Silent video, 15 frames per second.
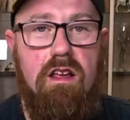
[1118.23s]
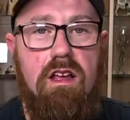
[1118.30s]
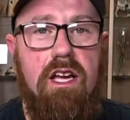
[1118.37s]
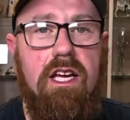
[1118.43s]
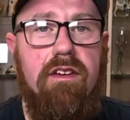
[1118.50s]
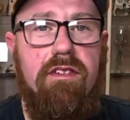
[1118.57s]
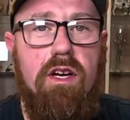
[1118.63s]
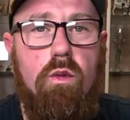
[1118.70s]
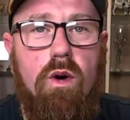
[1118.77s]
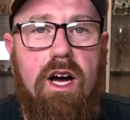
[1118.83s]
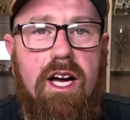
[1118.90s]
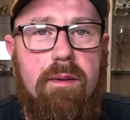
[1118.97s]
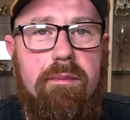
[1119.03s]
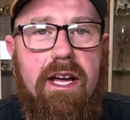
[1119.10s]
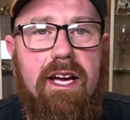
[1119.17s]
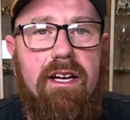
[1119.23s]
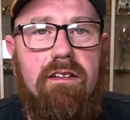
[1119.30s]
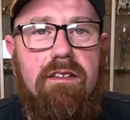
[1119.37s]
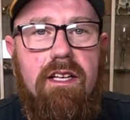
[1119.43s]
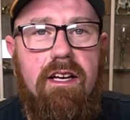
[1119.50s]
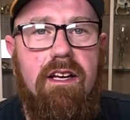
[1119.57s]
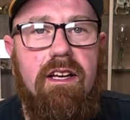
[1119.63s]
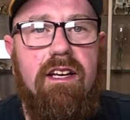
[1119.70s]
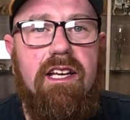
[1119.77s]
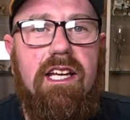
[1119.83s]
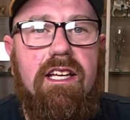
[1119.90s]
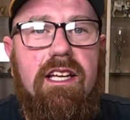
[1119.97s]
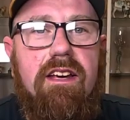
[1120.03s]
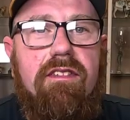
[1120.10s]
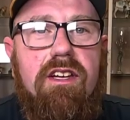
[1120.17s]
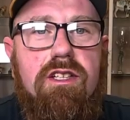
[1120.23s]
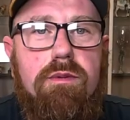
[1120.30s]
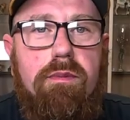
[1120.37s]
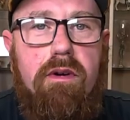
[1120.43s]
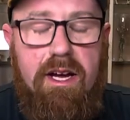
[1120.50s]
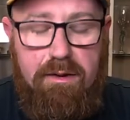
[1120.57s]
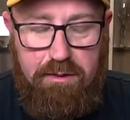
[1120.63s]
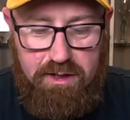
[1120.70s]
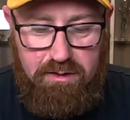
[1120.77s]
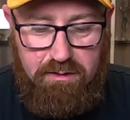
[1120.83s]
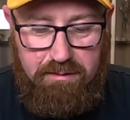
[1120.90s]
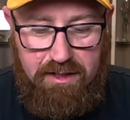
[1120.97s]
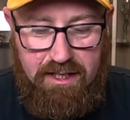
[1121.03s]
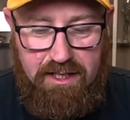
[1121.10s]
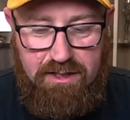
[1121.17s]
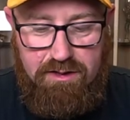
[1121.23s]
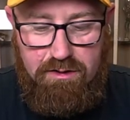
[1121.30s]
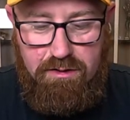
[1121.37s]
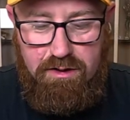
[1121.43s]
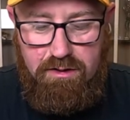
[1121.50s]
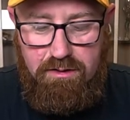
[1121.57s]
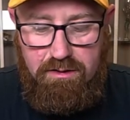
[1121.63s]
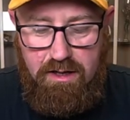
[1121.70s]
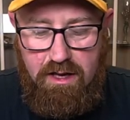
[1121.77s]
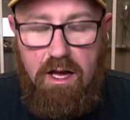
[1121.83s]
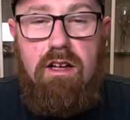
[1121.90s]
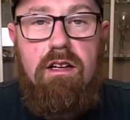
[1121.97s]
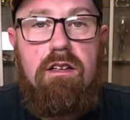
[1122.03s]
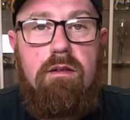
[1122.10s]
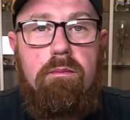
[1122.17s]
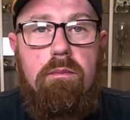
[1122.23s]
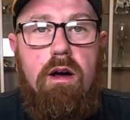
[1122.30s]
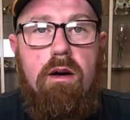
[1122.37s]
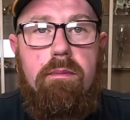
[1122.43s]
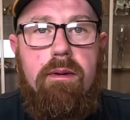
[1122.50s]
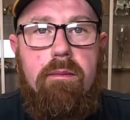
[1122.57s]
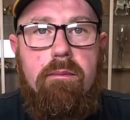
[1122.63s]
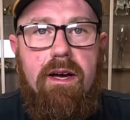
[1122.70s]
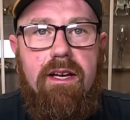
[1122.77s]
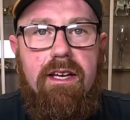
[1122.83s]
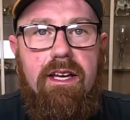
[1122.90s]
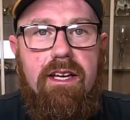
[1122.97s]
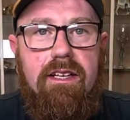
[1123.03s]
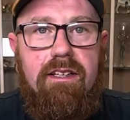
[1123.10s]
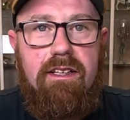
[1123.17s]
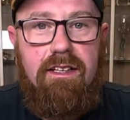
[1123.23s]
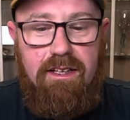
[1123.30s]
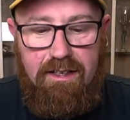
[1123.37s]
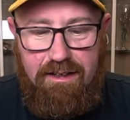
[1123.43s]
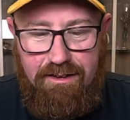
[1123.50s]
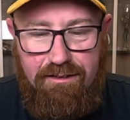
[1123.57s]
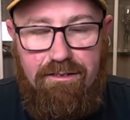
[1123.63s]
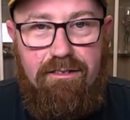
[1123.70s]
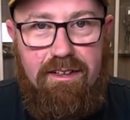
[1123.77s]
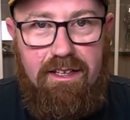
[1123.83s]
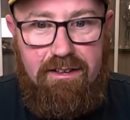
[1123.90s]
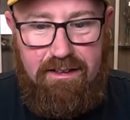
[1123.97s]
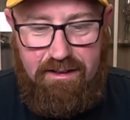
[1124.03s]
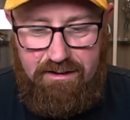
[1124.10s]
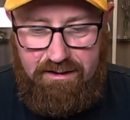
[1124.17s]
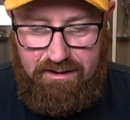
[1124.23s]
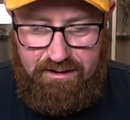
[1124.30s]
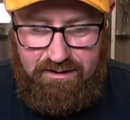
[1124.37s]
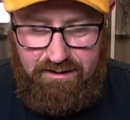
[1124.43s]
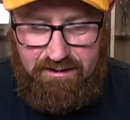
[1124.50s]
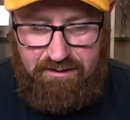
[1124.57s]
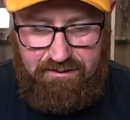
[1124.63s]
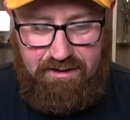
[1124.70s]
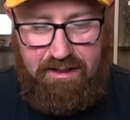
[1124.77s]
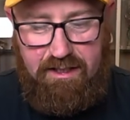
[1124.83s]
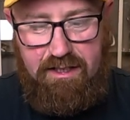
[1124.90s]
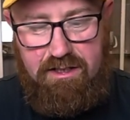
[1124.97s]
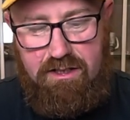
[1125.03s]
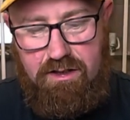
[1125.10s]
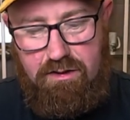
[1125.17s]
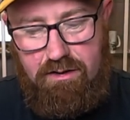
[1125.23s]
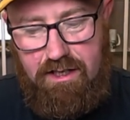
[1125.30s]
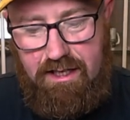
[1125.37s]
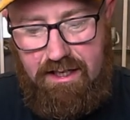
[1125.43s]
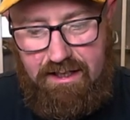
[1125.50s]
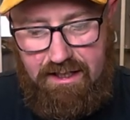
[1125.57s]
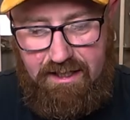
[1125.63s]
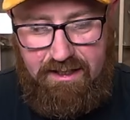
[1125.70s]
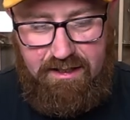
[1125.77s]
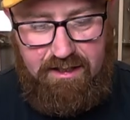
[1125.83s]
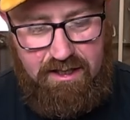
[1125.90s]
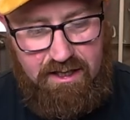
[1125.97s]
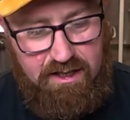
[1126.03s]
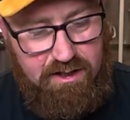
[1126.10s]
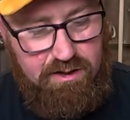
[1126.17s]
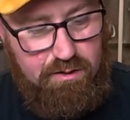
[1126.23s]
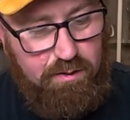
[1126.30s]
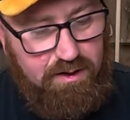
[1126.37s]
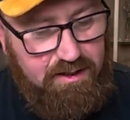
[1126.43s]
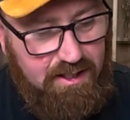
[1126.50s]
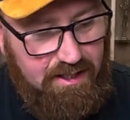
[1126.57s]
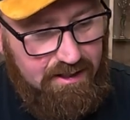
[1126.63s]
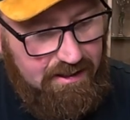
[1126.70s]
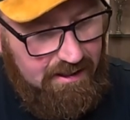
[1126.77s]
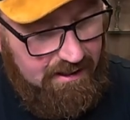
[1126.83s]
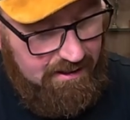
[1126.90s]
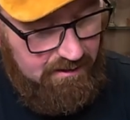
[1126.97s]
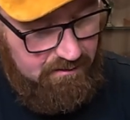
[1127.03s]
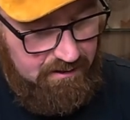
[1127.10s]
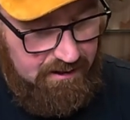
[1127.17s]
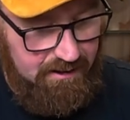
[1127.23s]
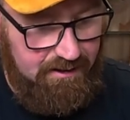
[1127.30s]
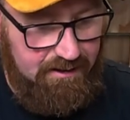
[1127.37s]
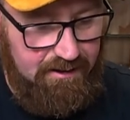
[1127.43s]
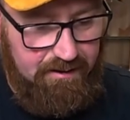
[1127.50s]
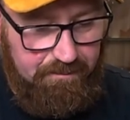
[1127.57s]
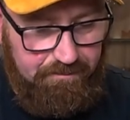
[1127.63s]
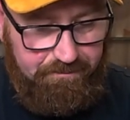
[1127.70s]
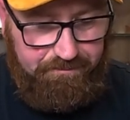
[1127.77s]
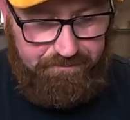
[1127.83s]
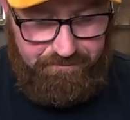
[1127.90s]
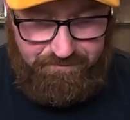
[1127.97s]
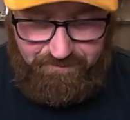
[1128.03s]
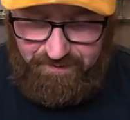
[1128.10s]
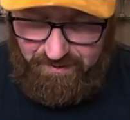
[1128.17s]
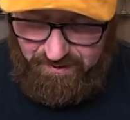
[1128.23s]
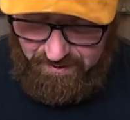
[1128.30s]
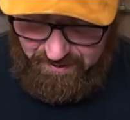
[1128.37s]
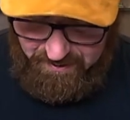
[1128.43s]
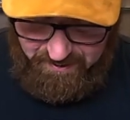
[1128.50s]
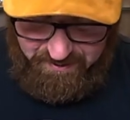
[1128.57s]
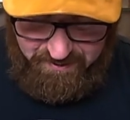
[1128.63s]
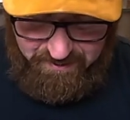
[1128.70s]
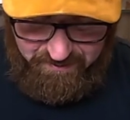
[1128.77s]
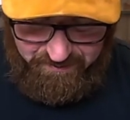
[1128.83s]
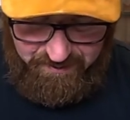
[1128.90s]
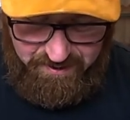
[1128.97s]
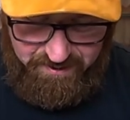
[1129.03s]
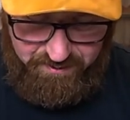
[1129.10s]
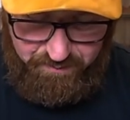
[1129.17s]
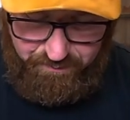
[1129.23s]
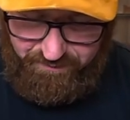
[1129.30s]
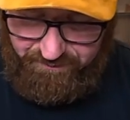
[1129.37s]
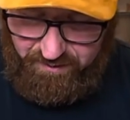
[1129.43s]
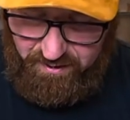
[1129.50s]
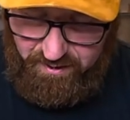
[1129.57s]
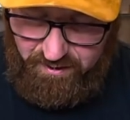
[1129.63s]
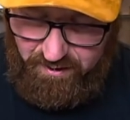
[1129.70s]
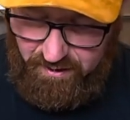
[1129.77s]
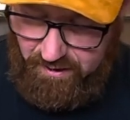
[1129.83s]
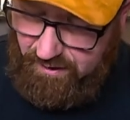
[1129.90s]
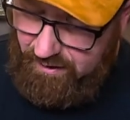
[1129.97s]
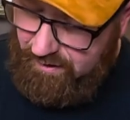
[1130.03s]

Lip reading: give it a wipe down, give it a spray with some nice oil, pop it back in. Really nice. I think it's a good idea. So we'll take that out later. Yeah, so we've got